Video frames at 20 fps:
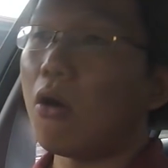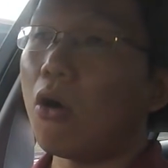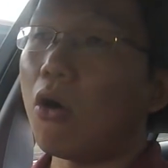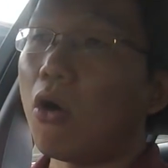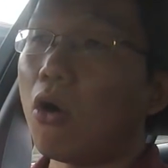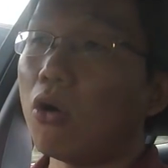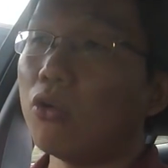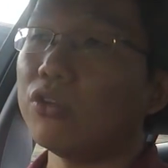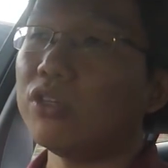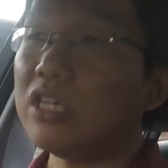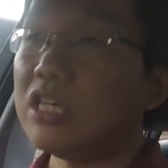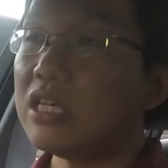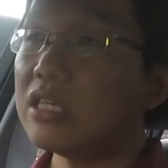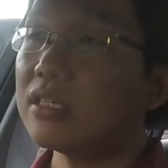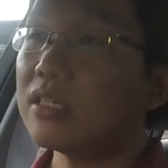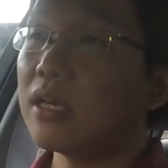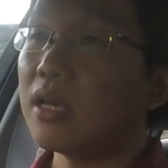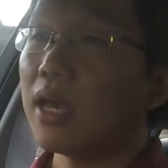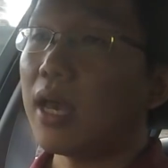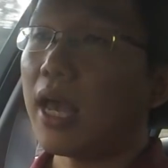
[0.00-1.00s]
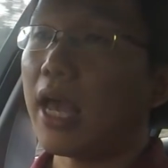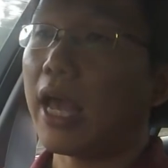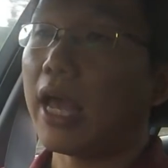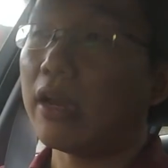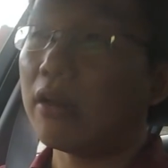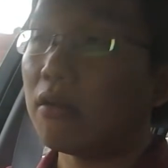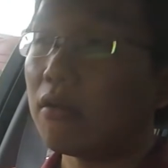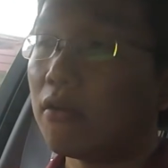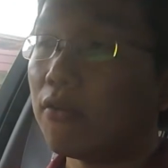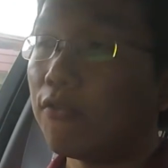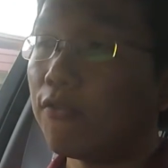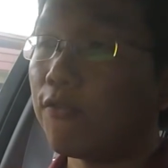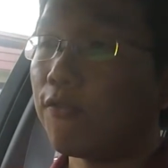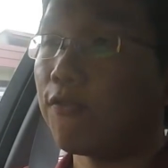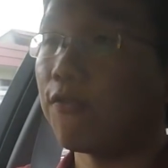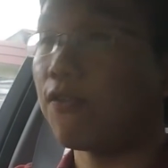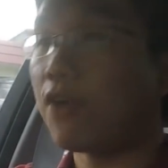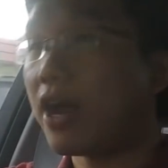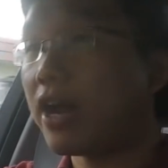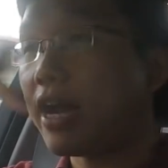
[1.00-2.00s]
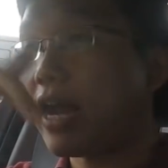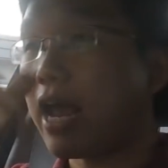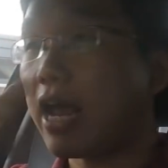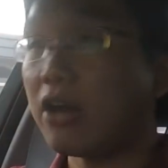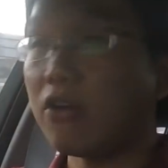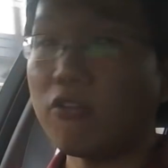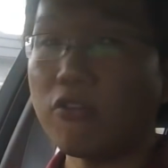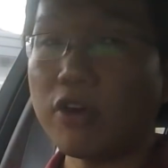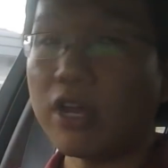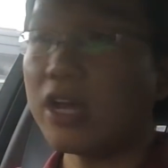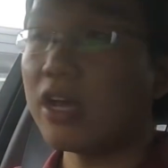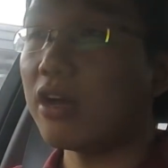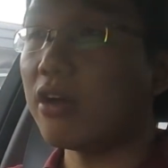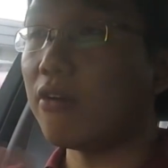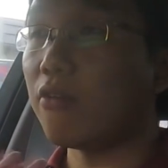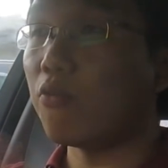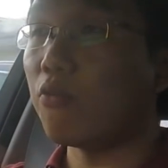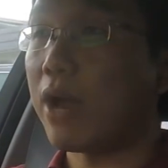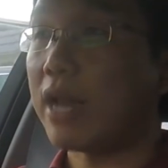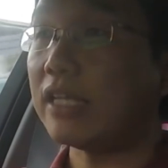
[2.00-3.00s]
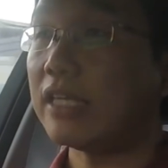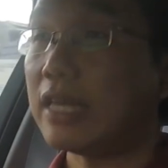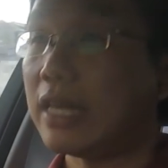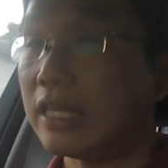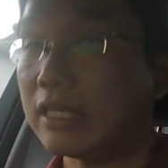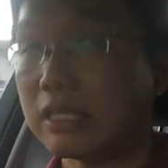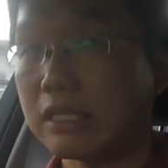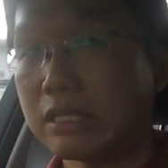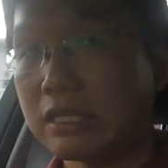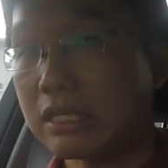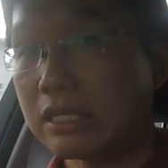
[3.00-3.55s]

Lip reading: all these had front and rear ventilated